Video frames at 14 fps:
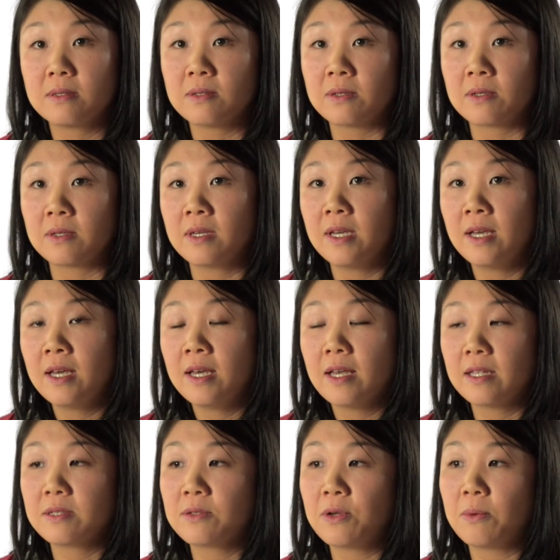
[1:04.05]
So
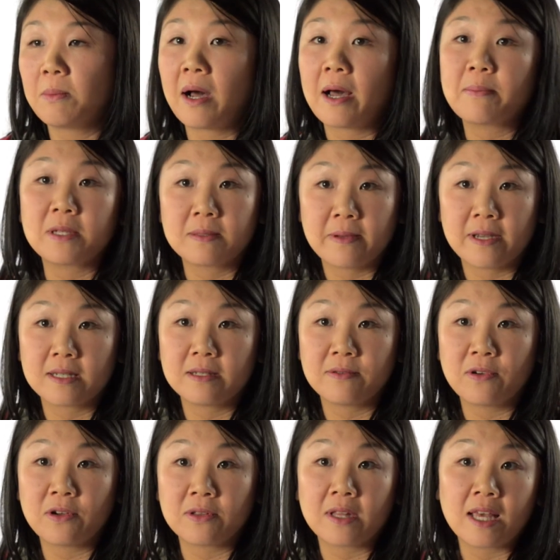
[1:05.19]
it's not my
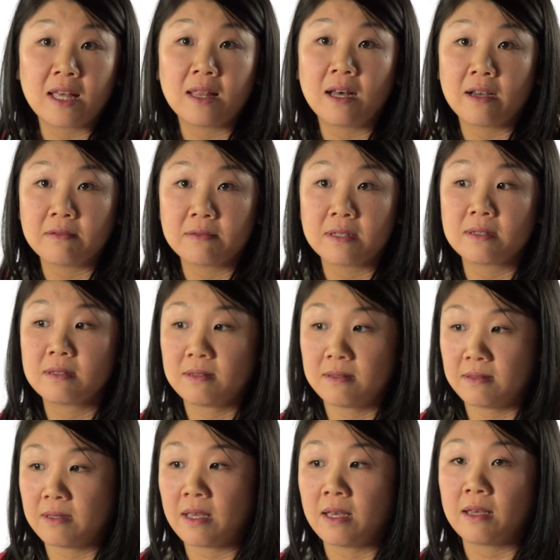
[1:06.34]
perspective on their lives,
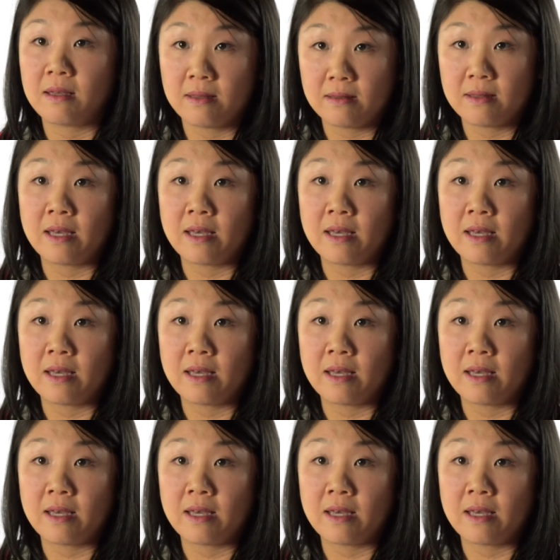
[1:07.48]
it's their